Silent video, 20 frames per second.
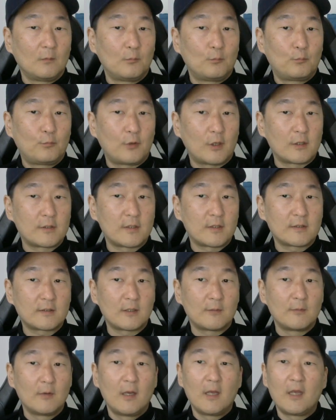Process stick.
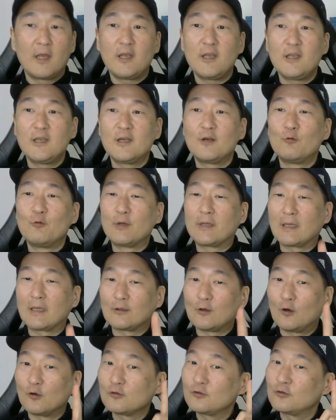Here we can
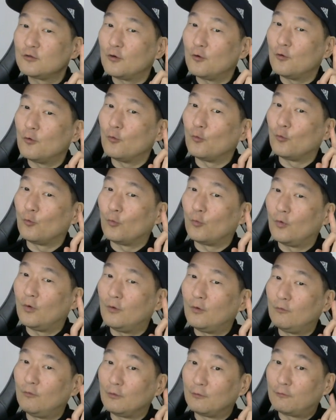also
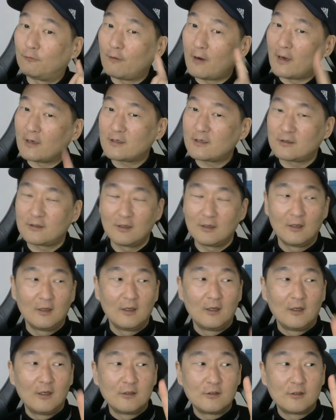refresh
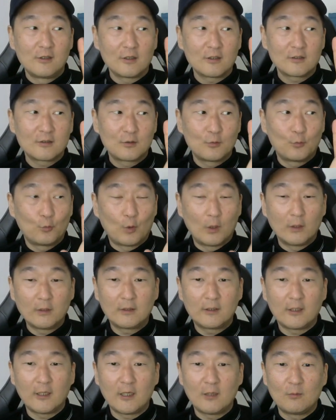just one
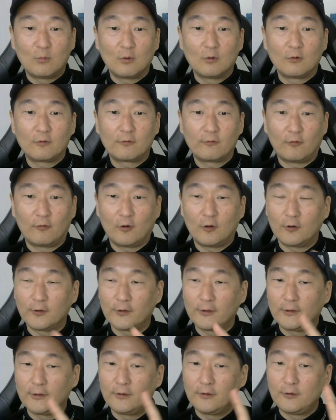table for
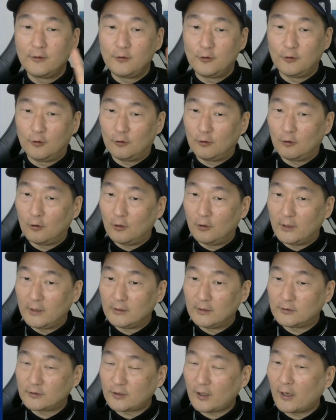your
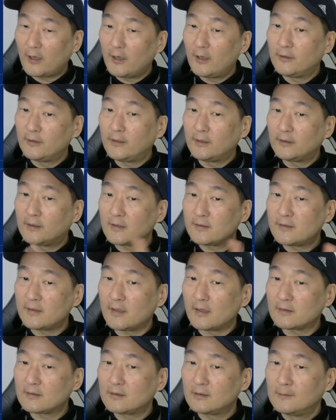entire data
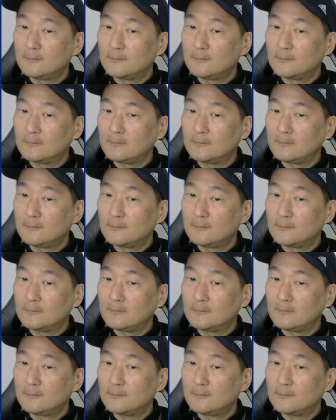set.